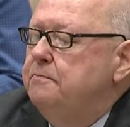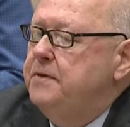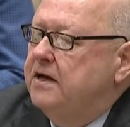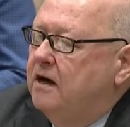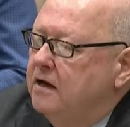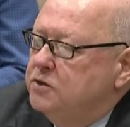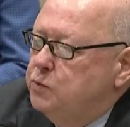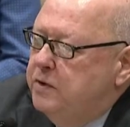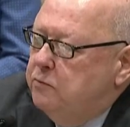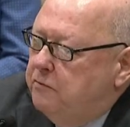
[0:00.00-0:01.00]
because
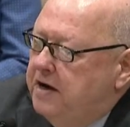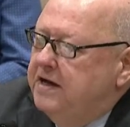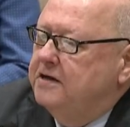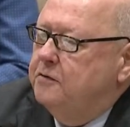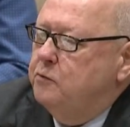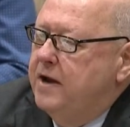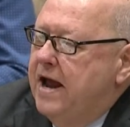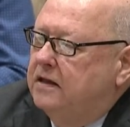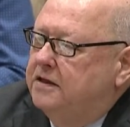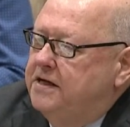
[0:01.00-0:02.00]
we were running into the
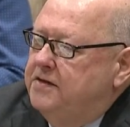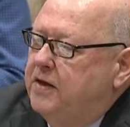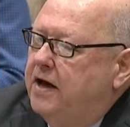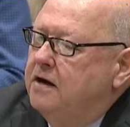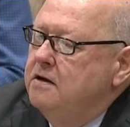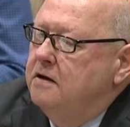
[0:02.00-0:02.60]
reality that